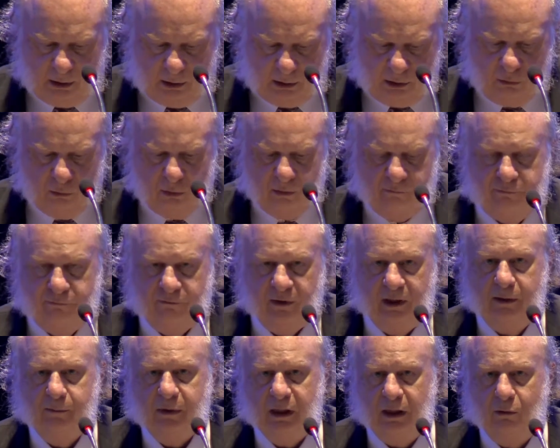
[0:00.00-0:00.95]
you were
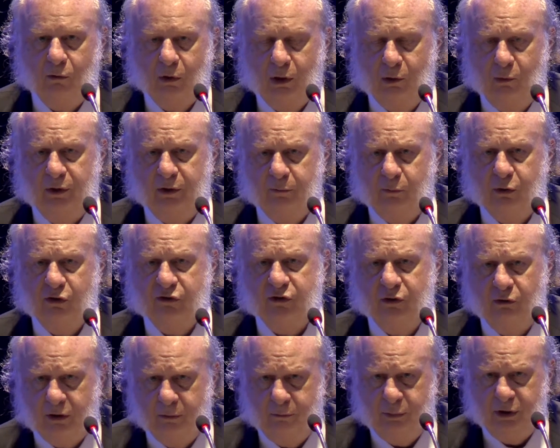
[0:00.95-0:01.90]
fundamentally working with a
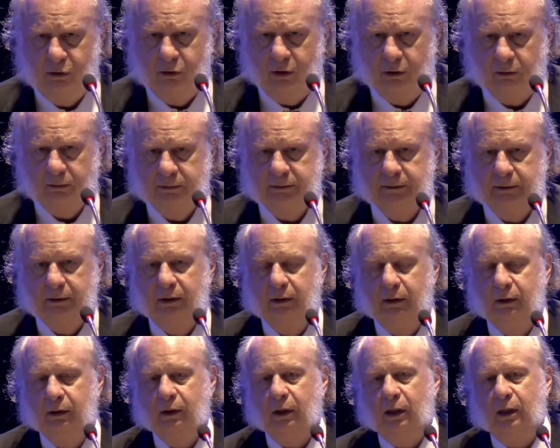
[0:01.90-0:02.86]
personal computer,
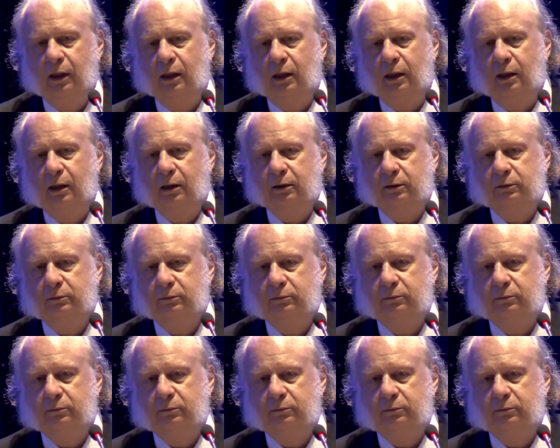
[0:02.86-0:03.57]
because